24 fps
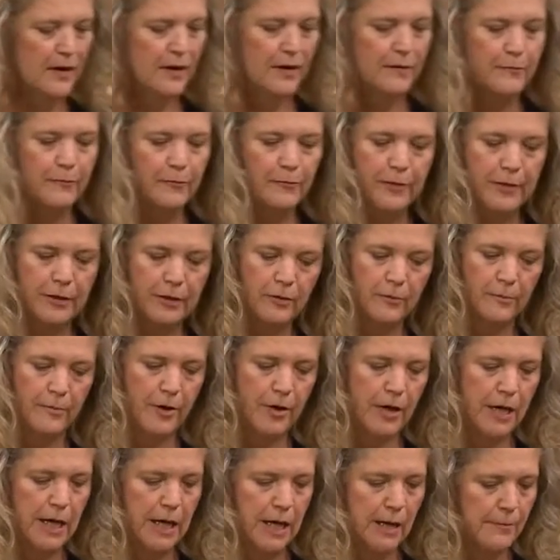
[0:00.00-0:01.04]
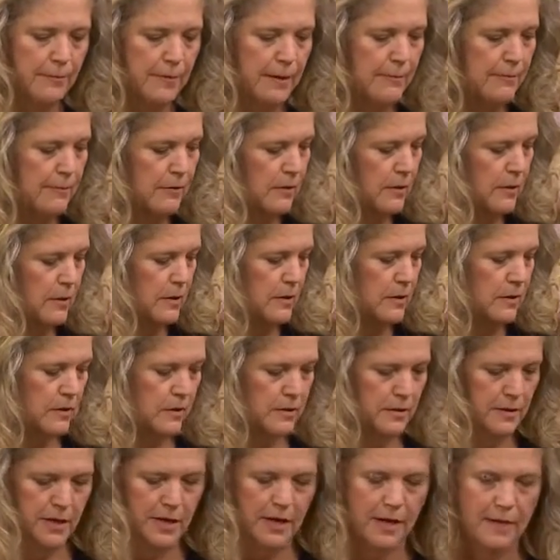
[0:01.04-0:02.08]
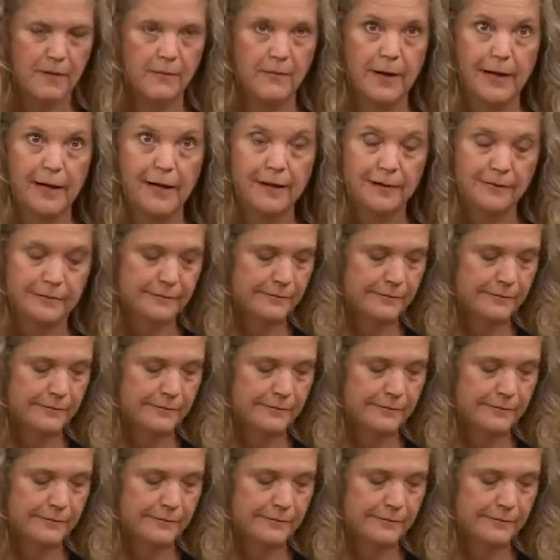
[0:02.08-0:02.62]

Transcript: Move my little marking people out of the way.